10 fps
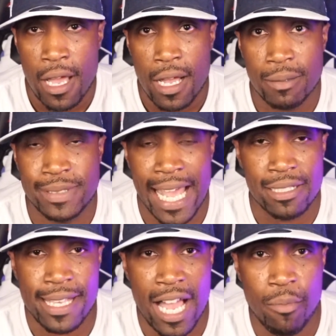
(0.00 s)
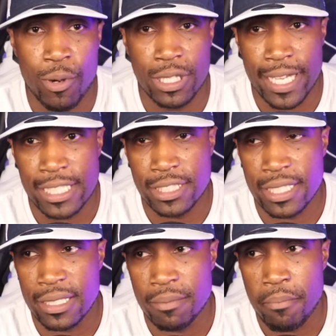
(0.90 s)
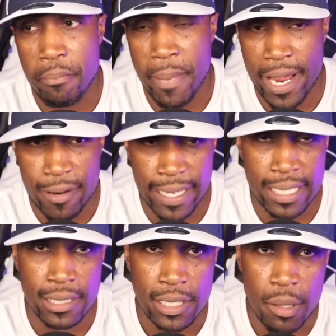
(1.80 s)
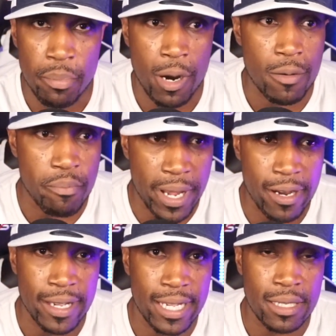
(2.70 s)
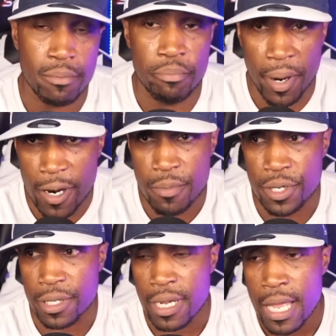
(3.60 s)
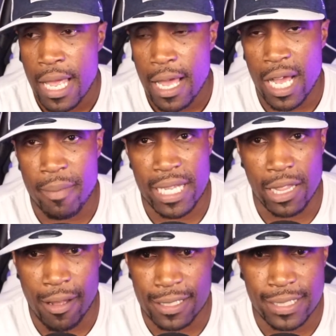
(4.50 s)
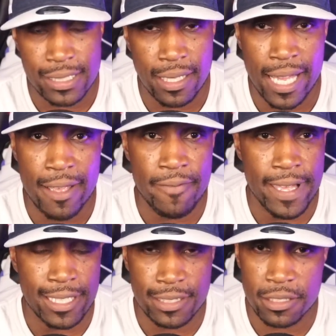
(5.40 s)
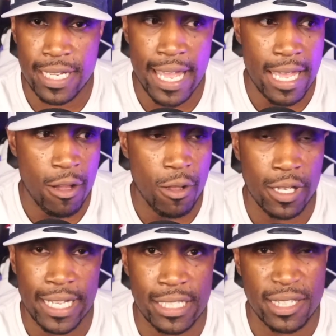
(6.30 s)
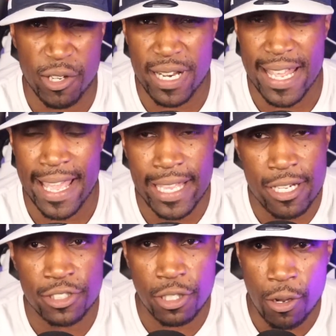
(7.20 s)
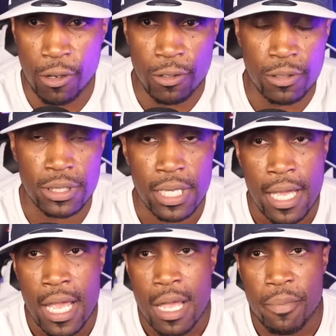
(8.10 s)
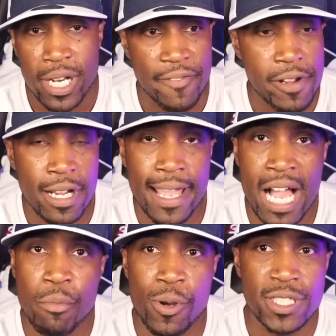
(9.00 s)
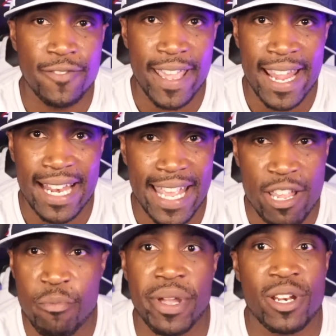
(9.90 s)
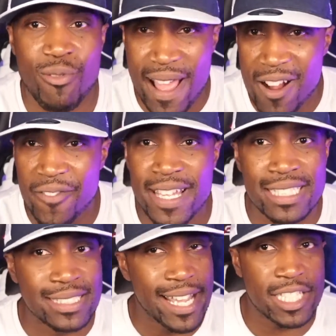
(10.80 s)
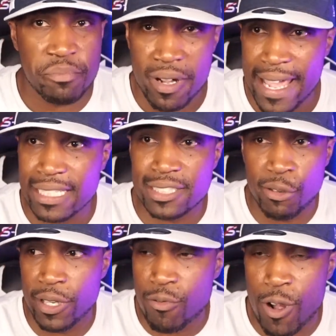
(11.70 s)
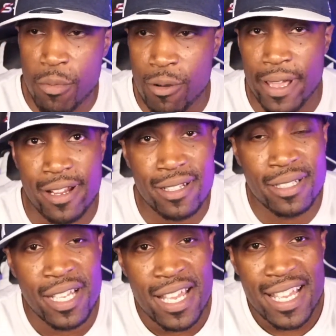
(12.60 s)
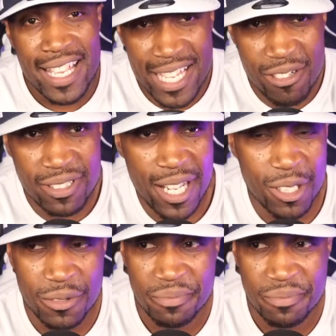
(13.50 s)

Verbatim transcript: of Dallas Cowboy legend Marion the Barbarian Barber. Um, he lost his life yesterday, only thirty-eight years old. But if you're a Cowboys fan and you've been around for that Dez Bryant, Tony Romo era, you know